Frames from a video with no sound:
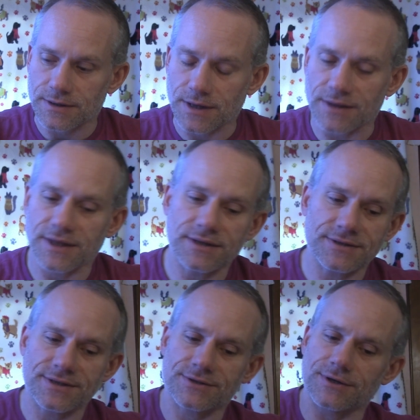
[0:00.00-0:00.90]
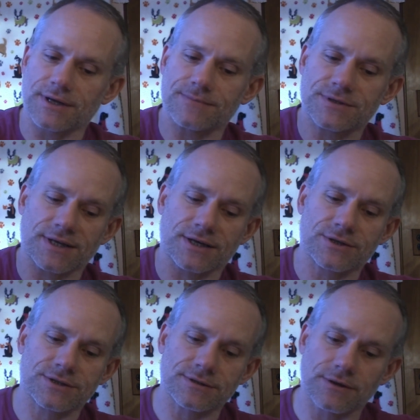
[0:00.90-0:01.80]
I think this is good. I'm just, like,
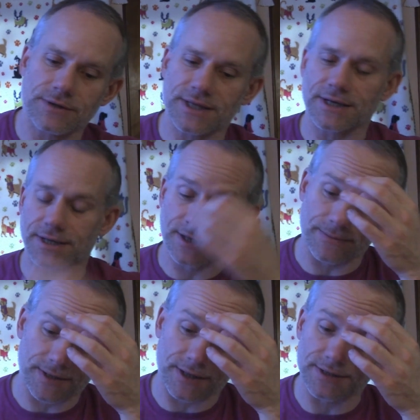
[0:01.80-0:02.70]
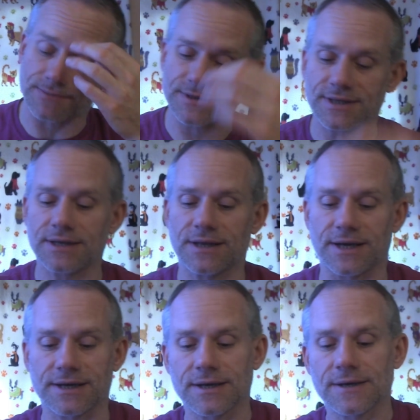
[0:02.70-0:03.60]
slowly letting it come in because I'm seeing, like,